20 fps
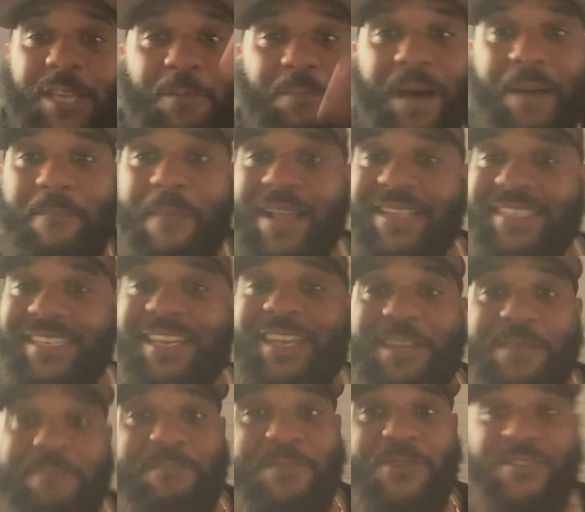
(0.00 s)
to my Mexican
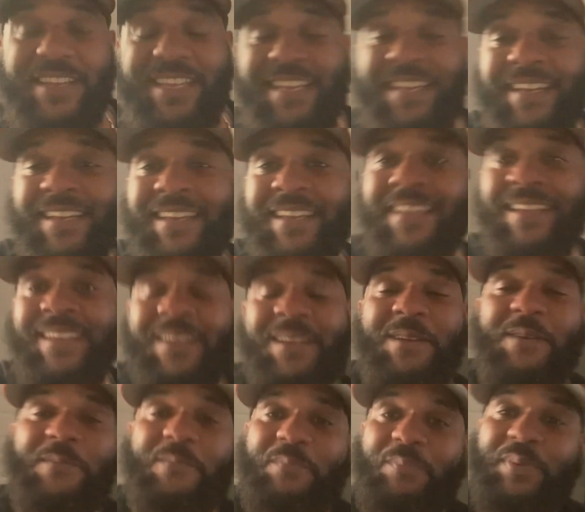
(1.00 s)
community.
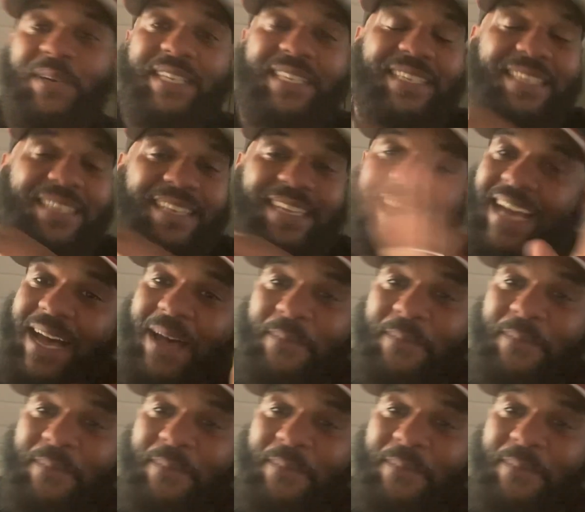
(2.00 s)
But you know what I